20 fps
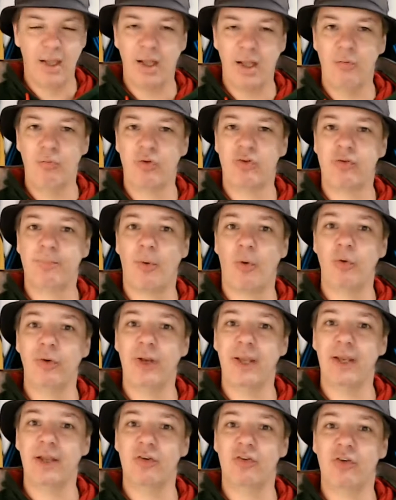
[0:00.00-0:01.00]

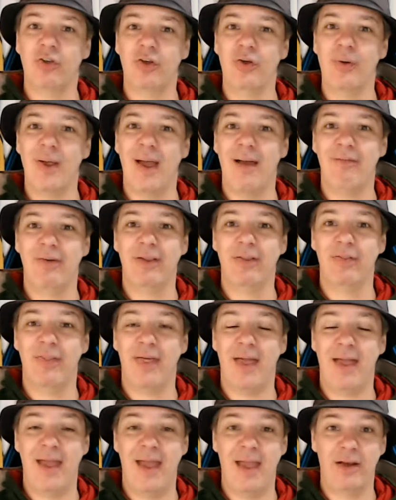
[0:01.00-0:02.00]
responding to having
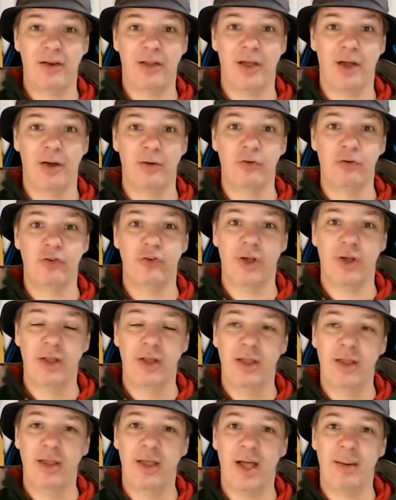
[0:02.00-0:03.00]
their head coach
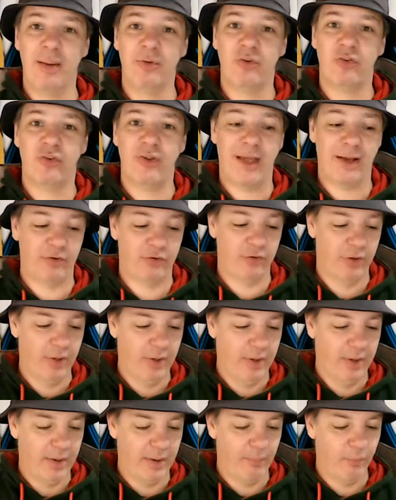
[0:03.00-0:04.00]
sacked,
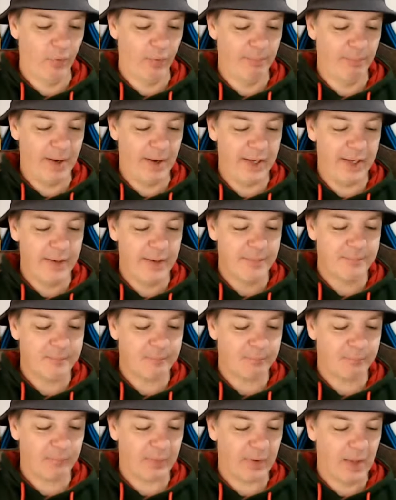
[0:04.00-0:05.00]
and Rob Penny,
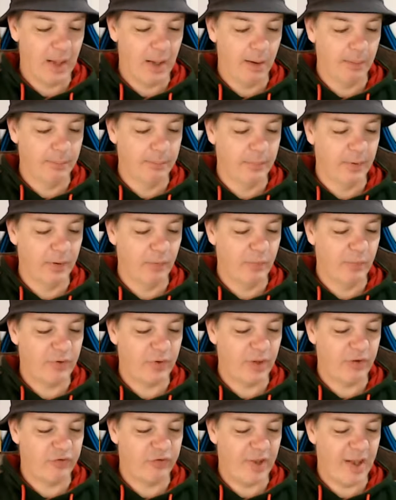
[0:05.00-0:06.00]

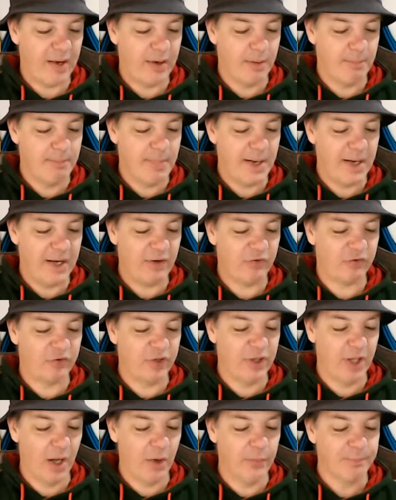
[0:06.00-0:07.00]
with 10 minutes
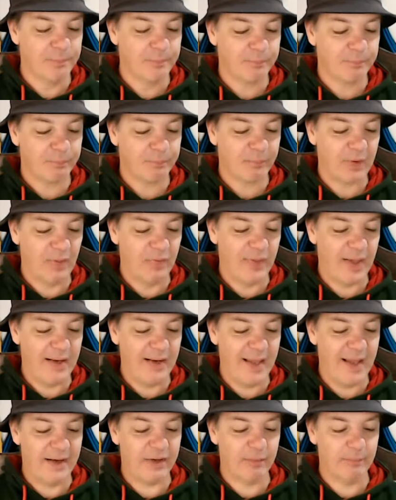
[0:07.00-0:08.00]
to go,
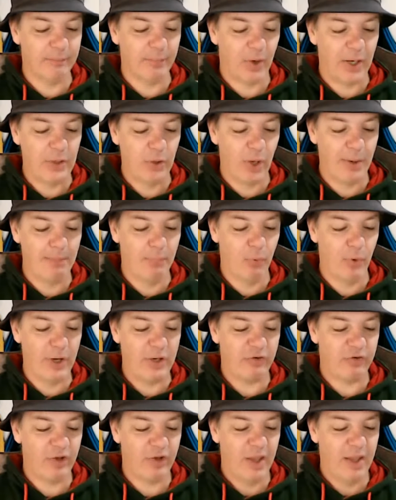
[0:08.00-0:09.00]
they led by 9
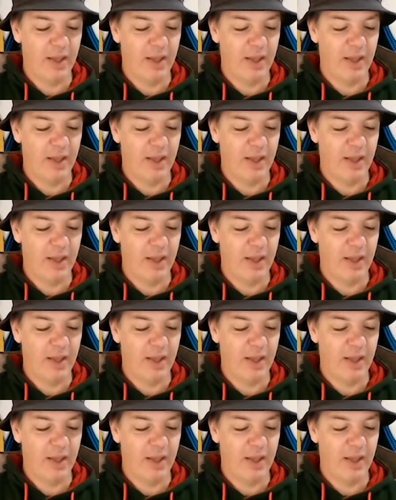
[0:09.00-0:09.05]
points,